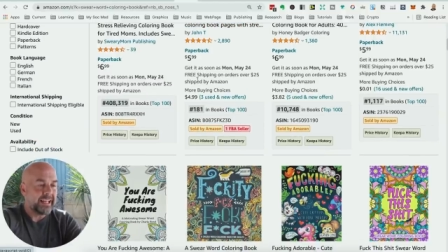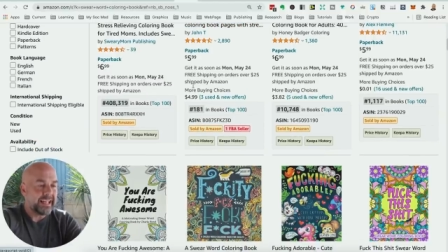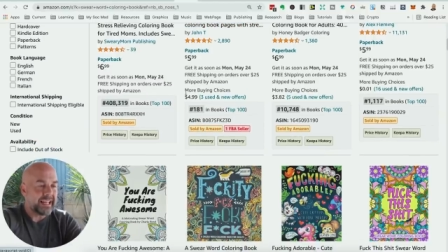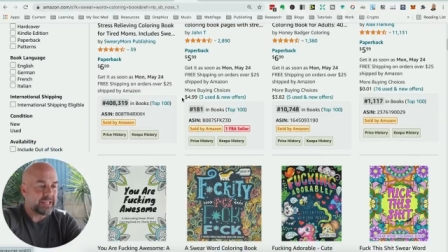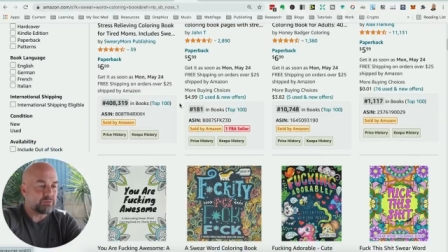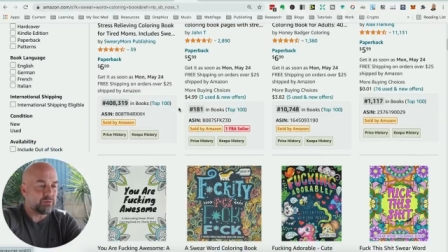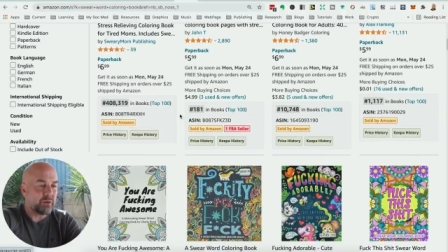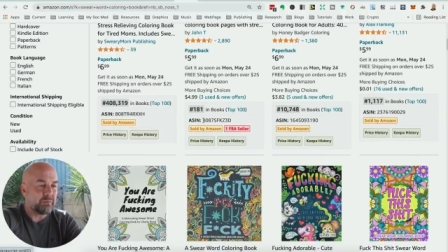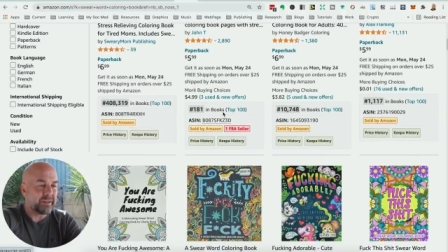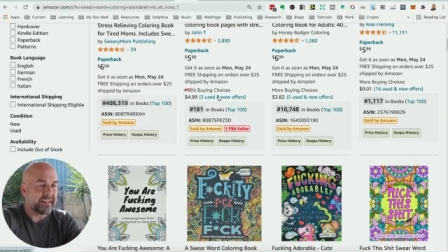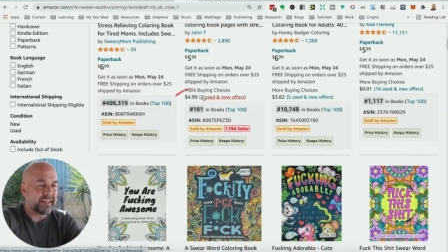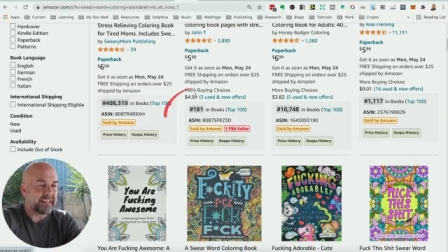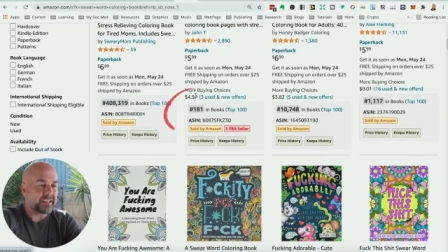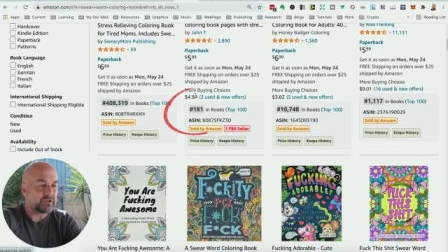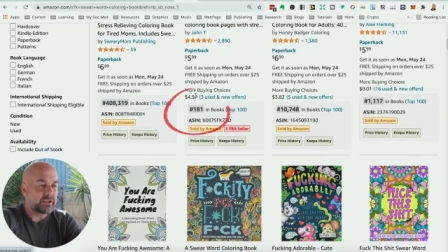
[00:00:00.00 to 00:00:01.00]
Here's one with
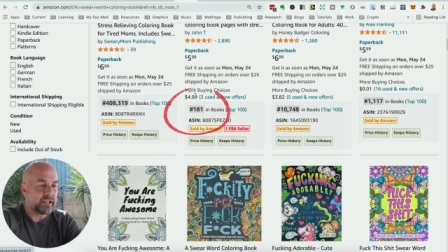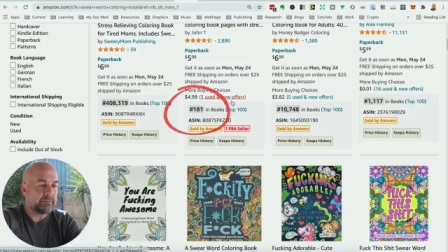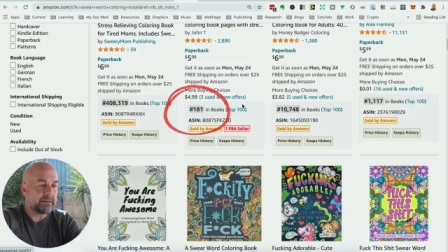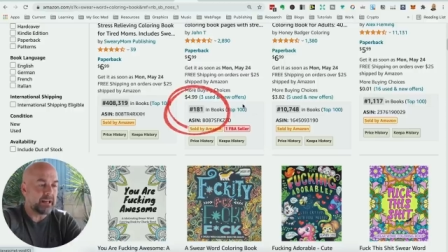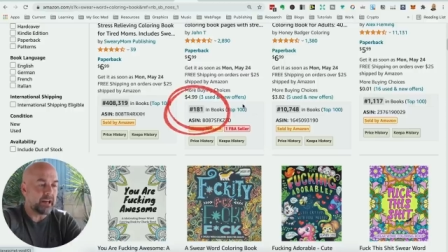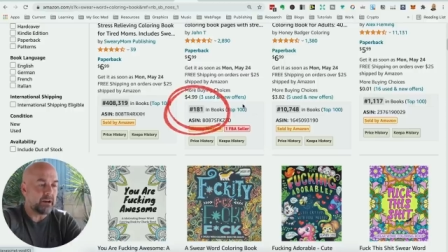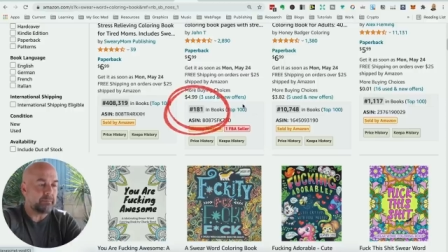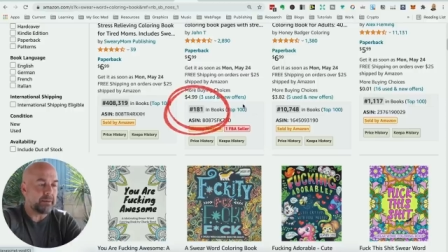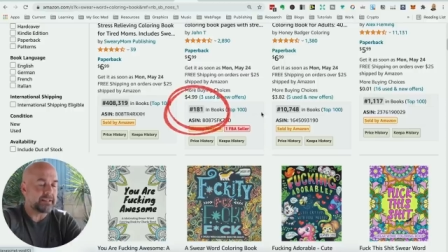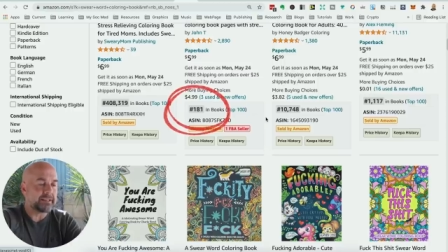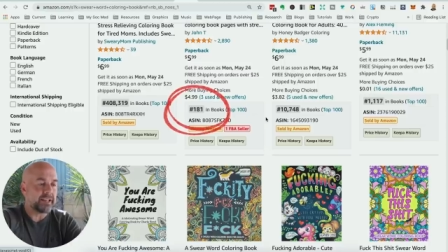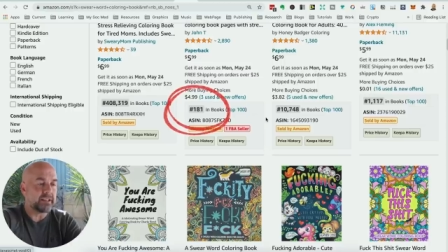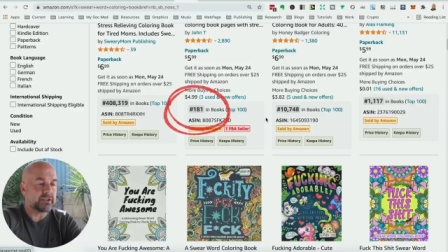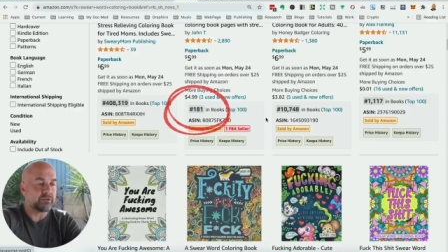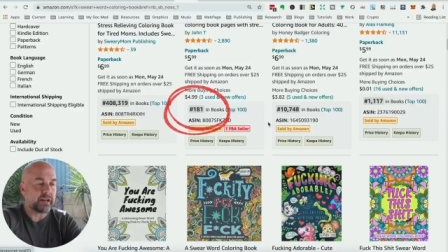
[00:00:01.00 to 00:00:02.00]
an extremely low
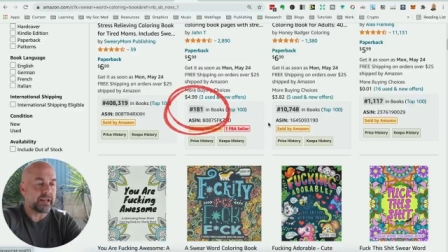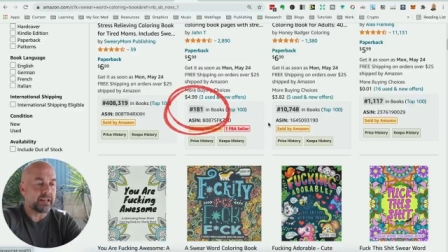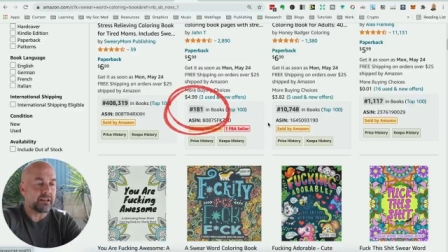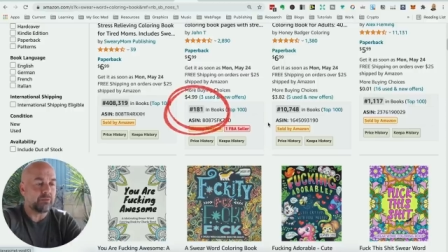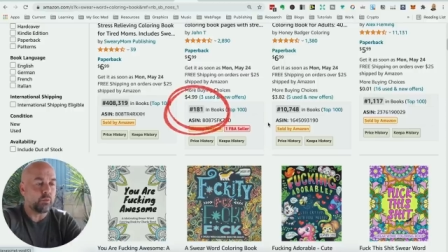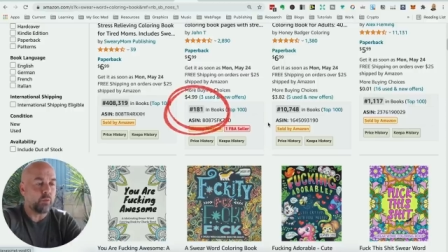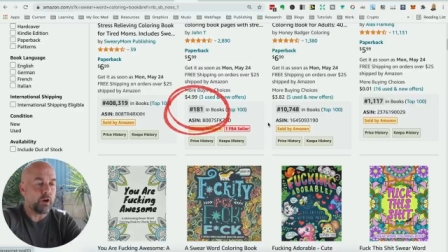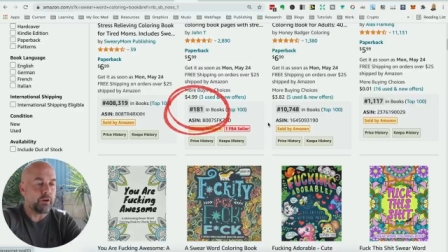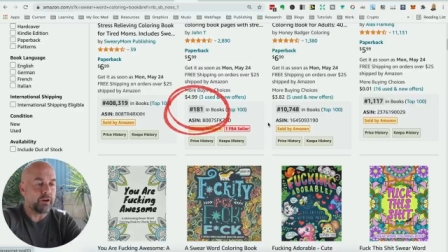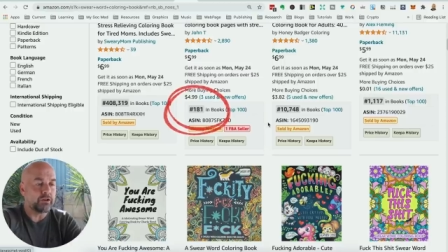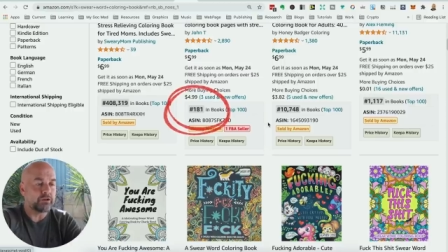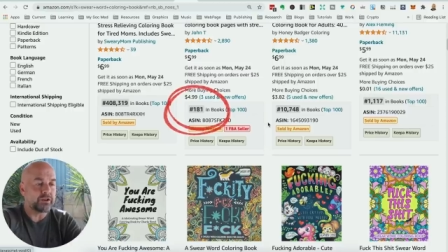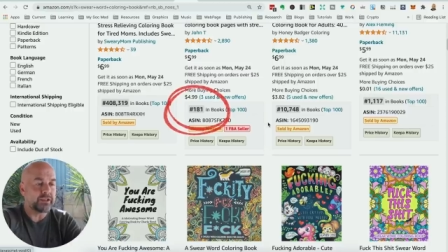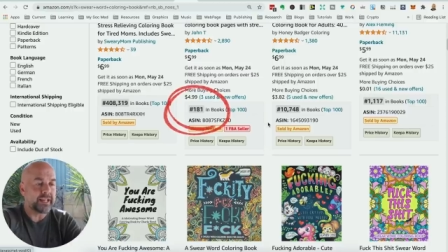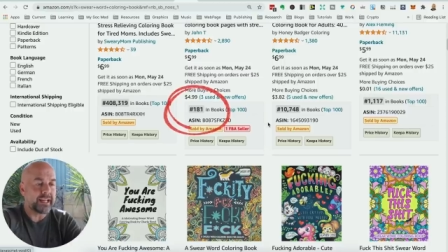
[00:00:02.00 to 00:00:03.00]
bestsellers rank of
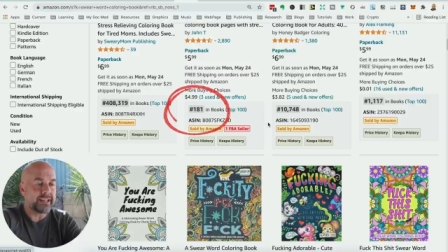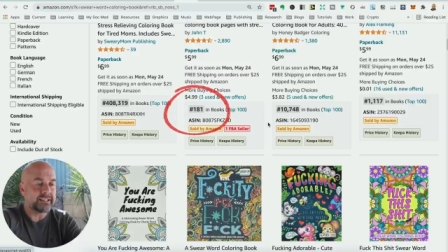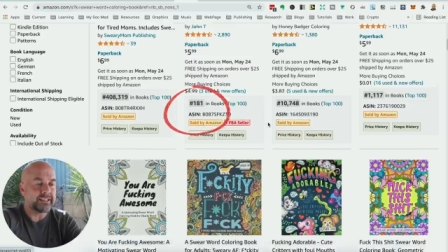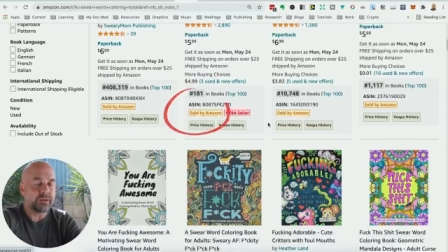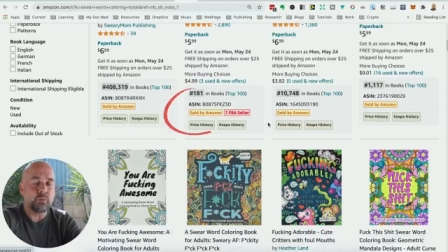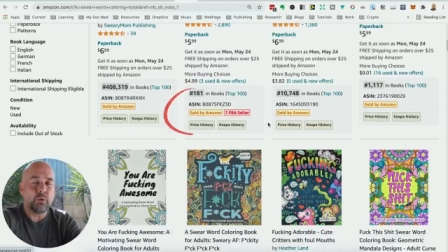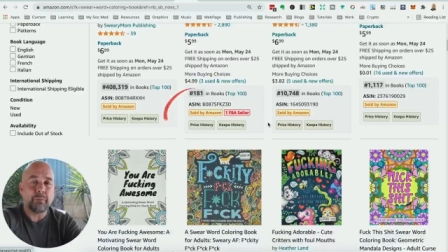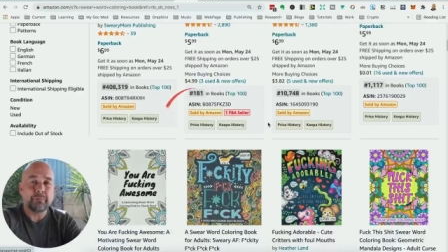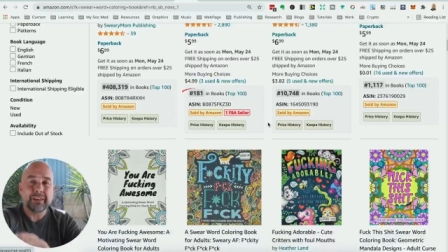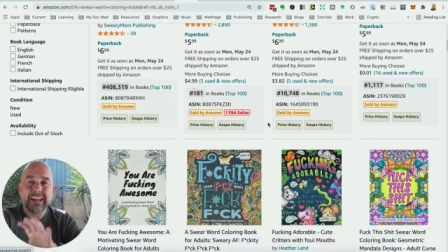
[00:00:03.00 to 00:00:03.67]
181.